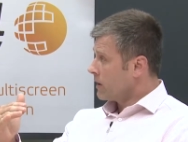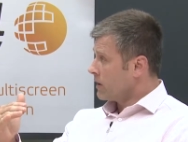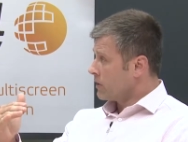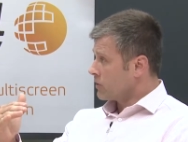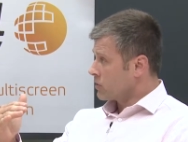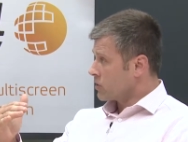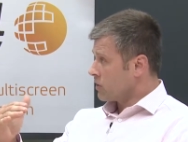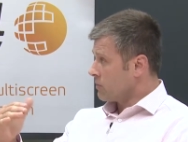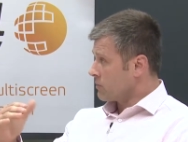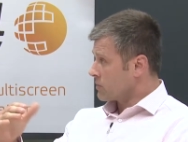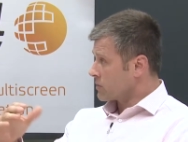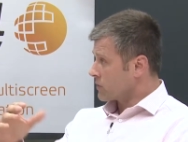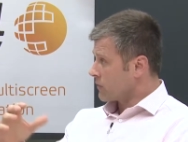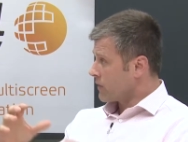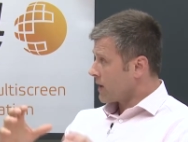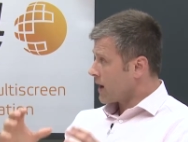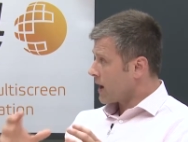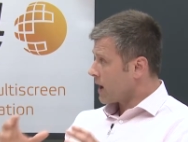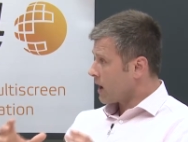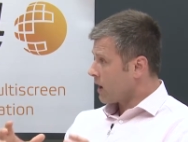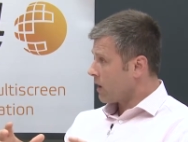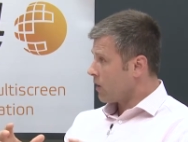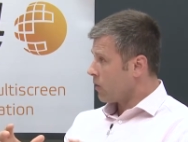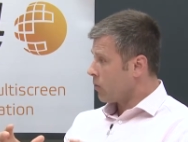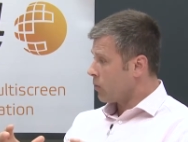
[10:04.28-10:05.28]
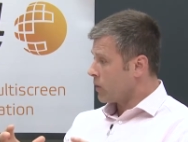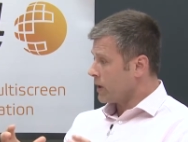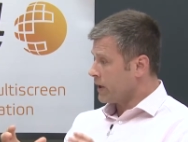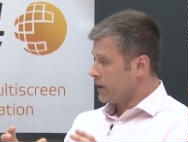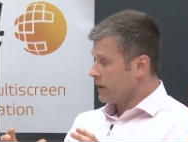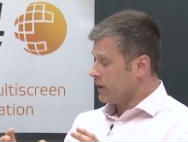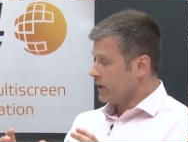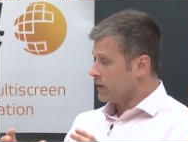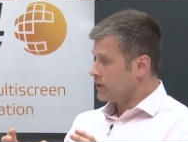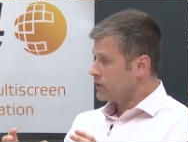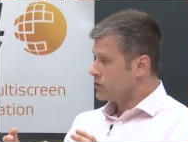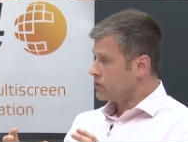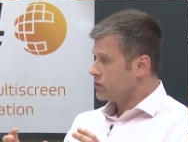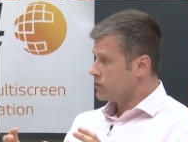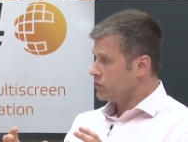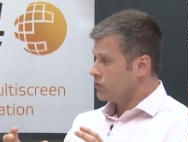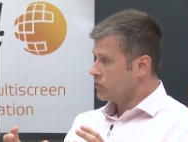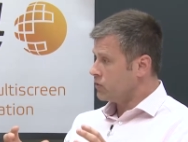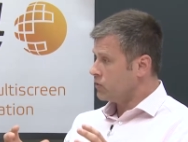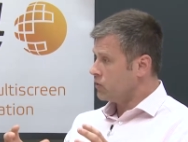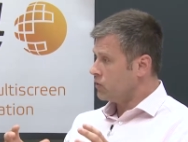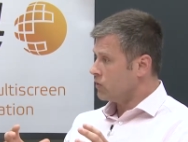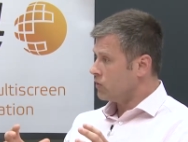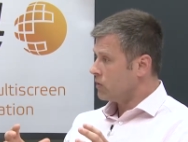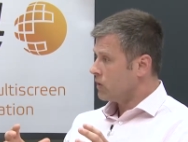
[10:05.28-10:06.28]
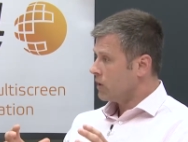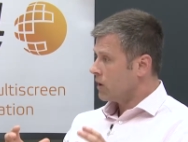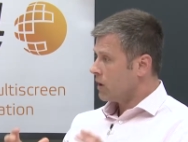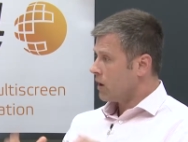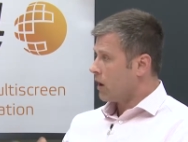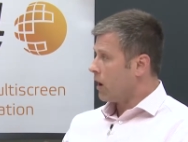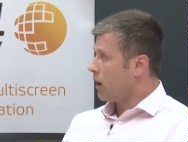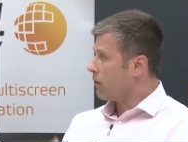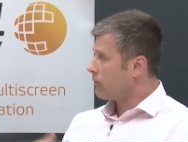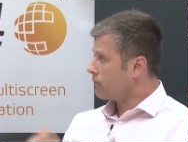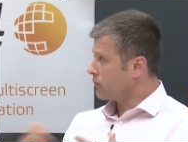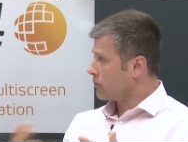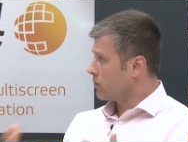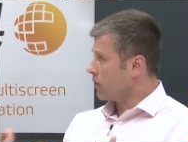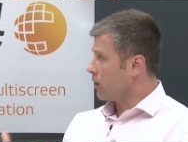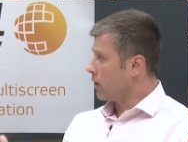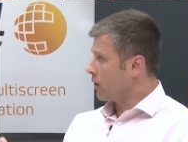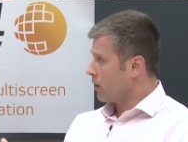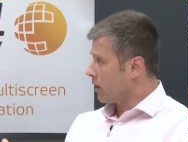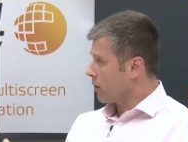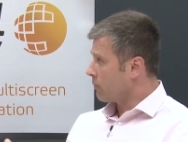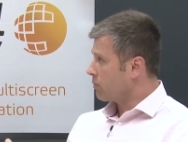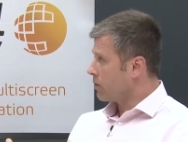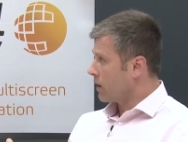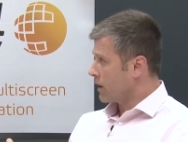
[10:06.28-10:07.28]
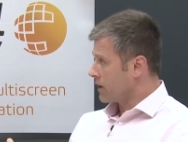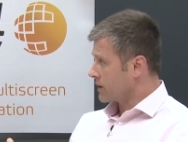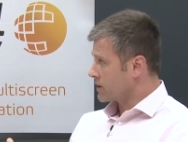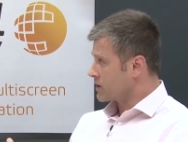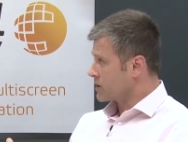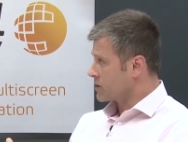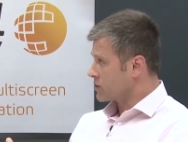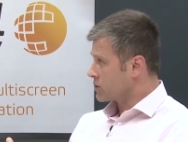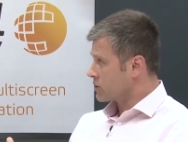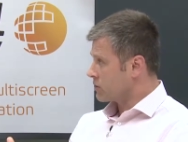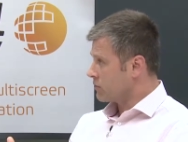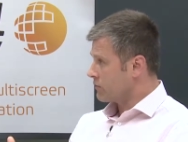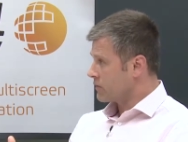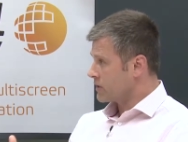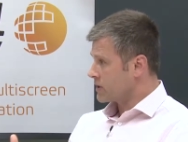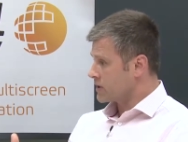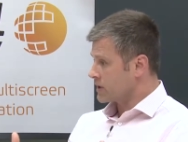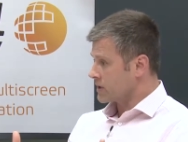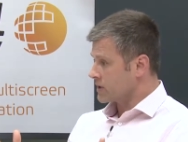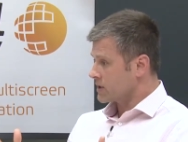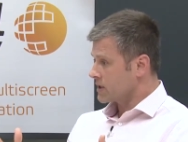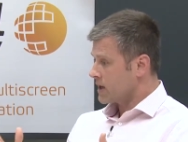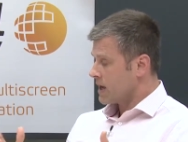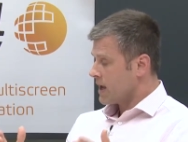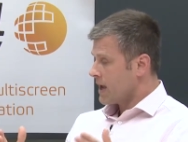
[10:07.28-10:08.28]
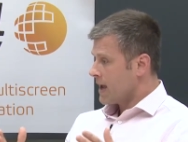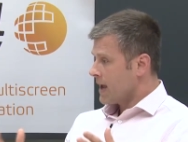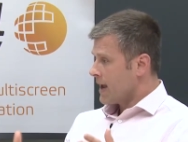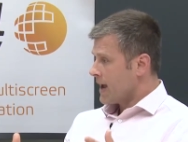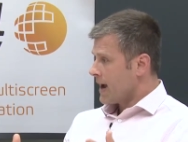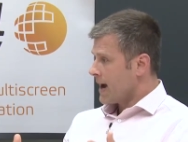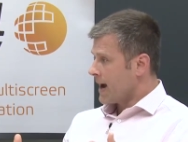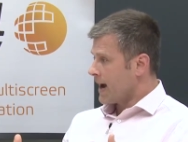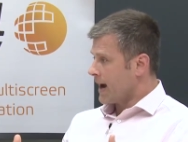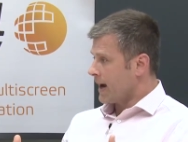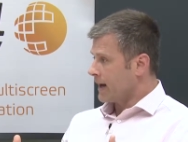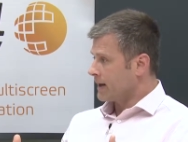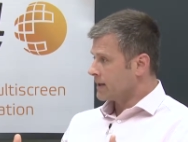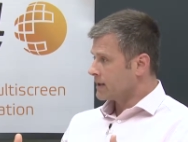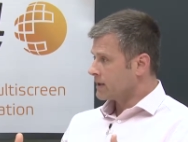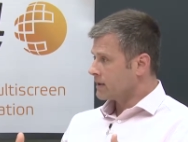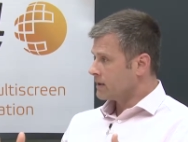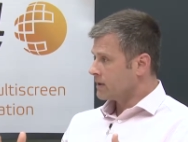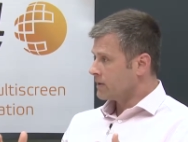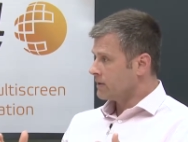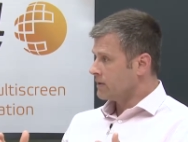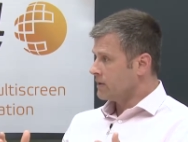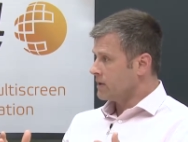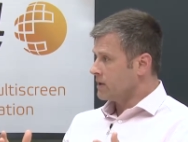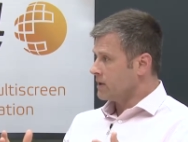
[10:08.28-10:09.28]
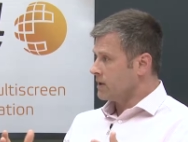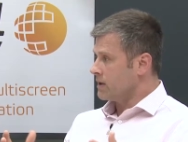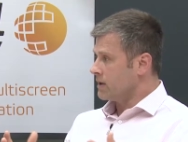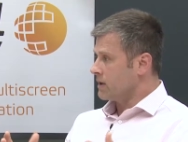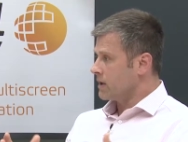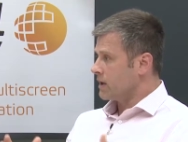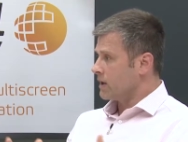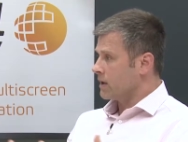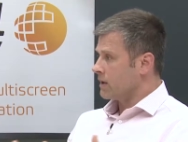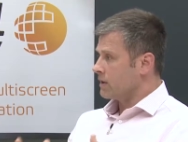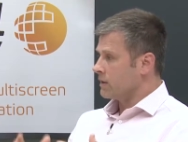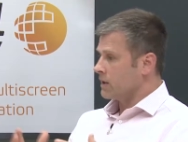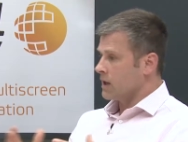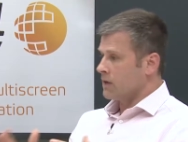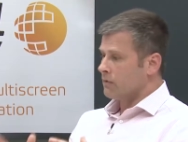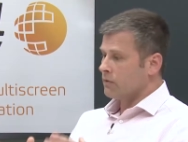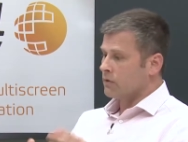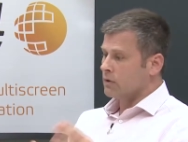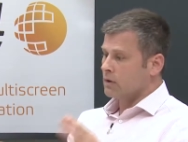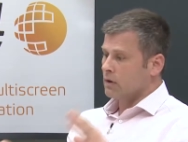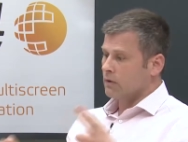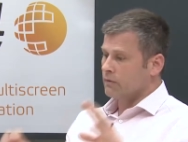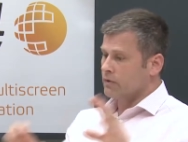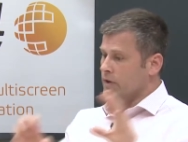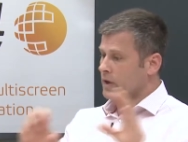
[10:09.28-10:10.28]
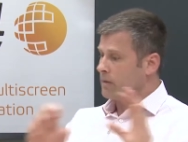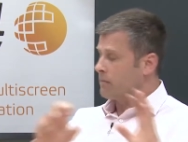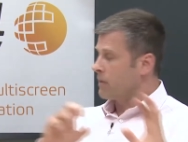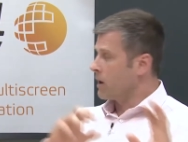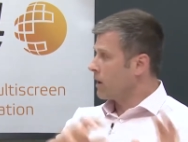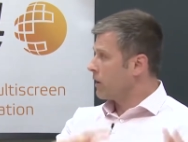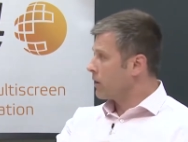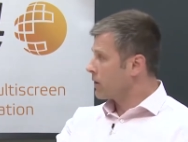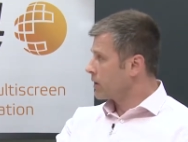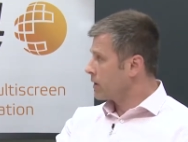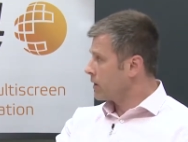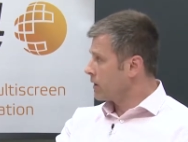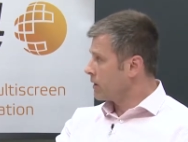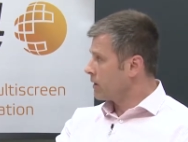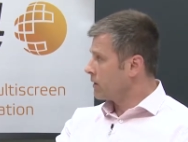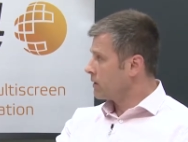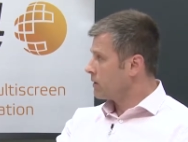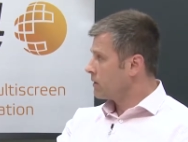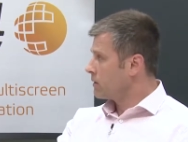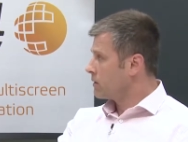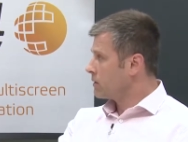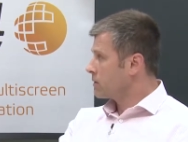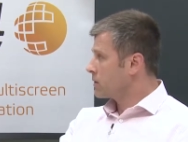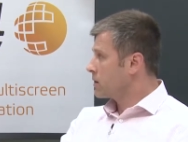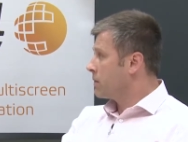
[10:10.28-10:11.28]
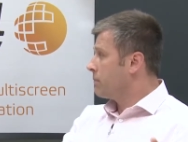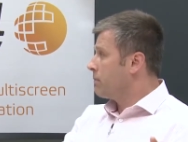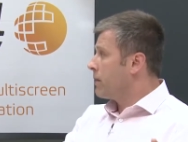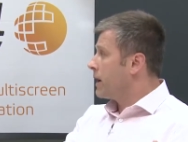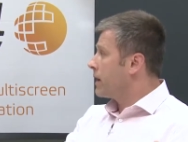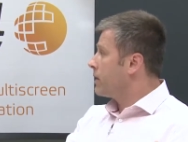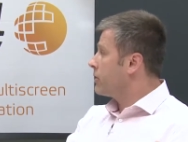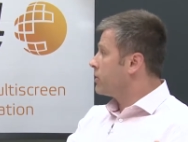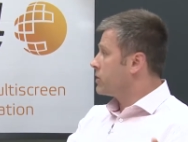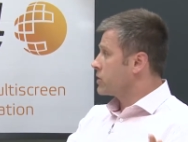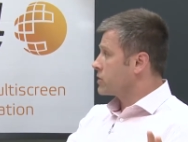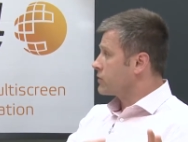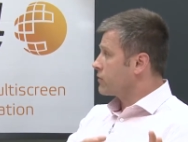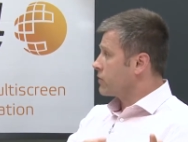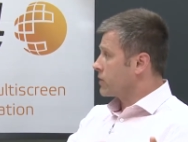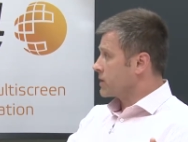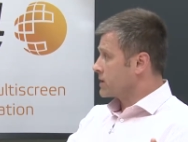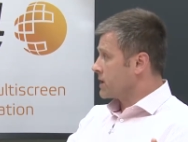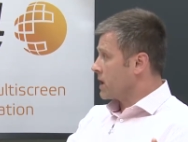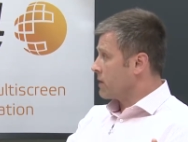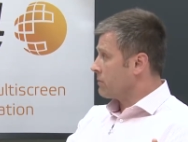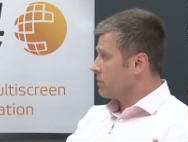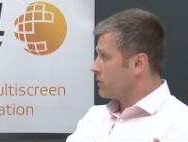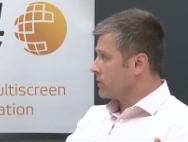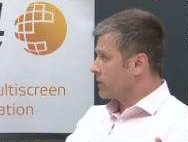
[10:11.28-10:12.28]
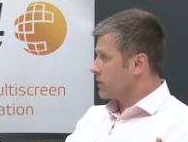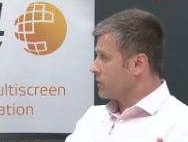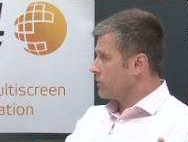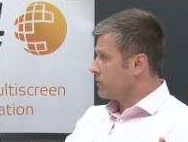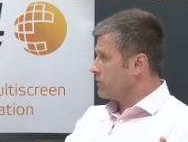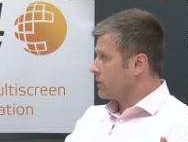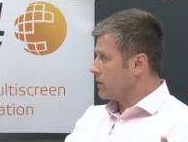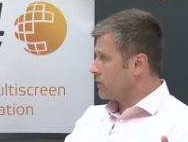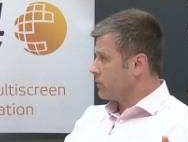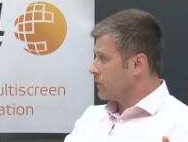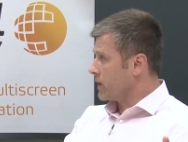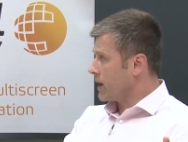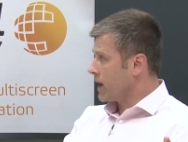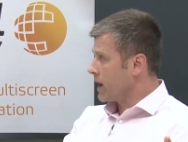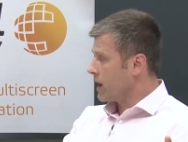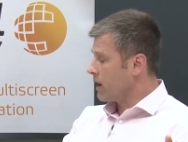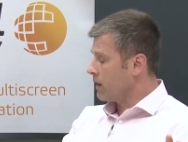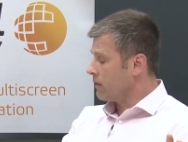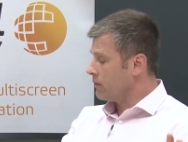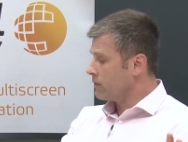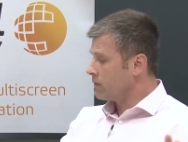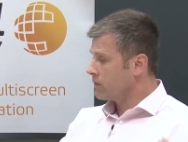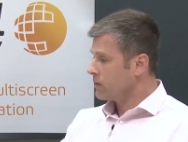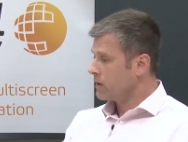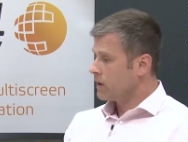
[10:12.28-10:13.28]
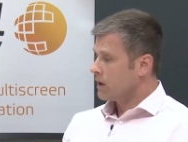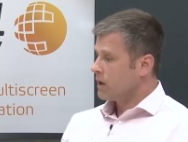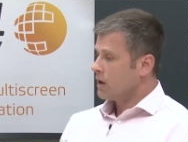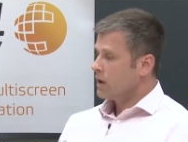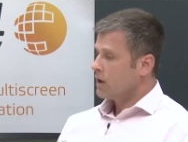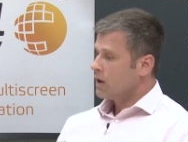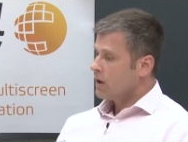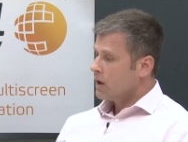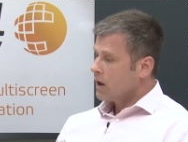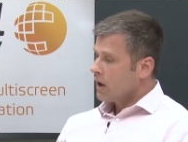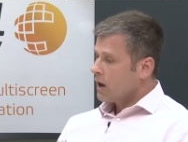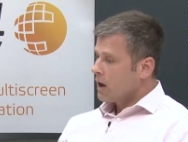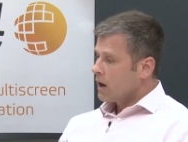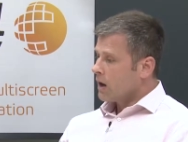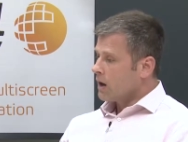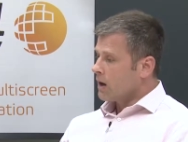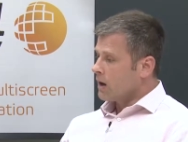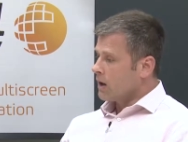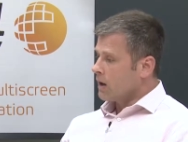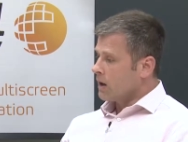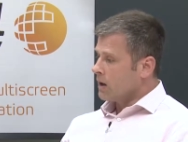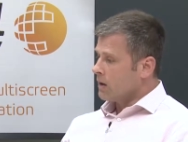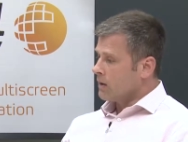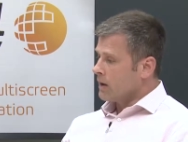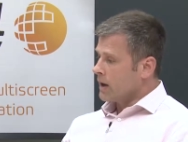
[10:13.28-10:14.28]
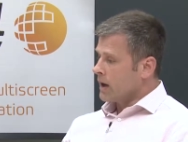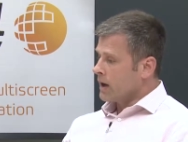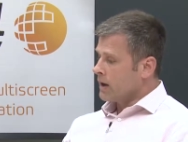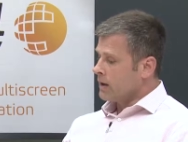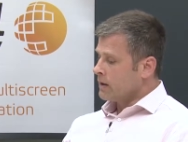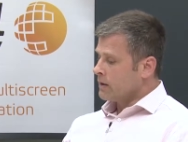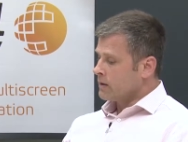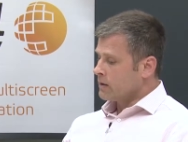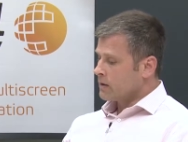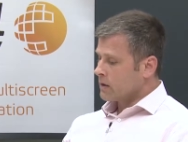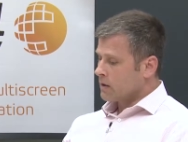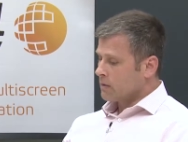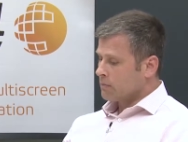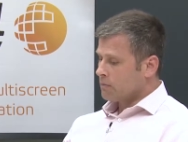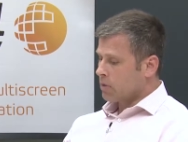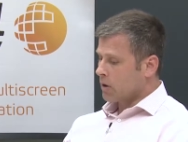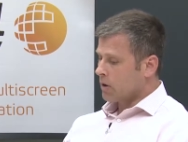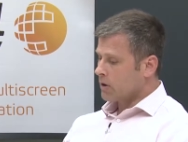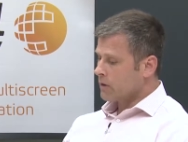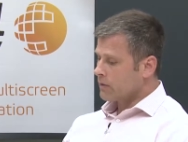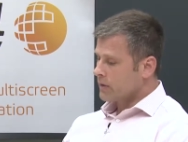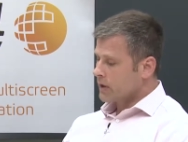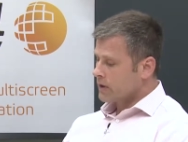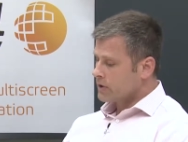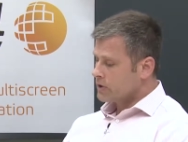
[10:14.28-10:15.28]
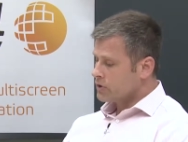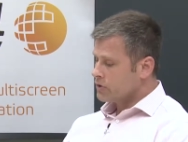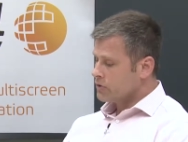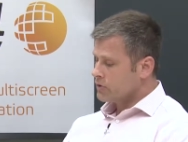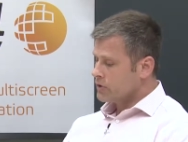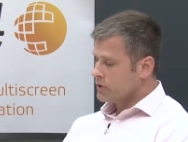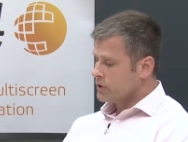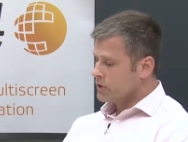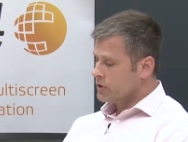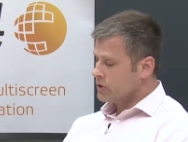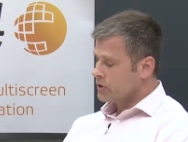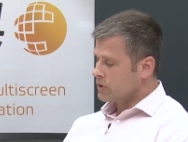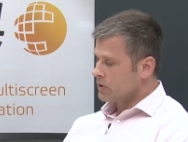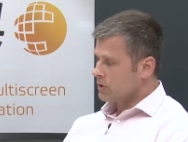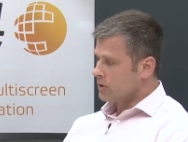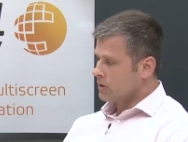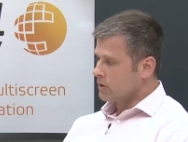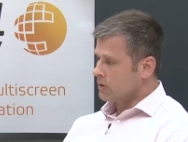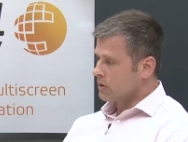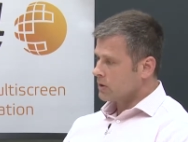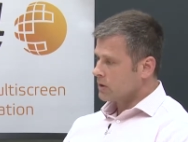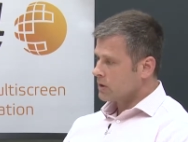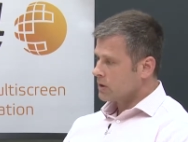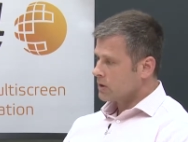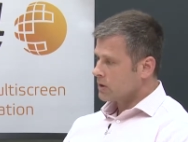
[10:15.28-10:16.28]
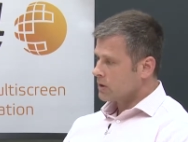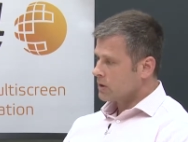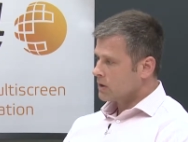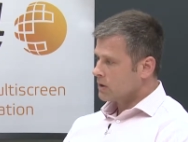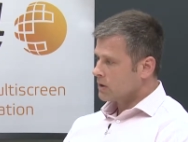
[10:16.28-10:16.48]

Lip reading: in terms of how we need to offer our products and services at the level of the American competitors, for example, that we have. And part of that two-year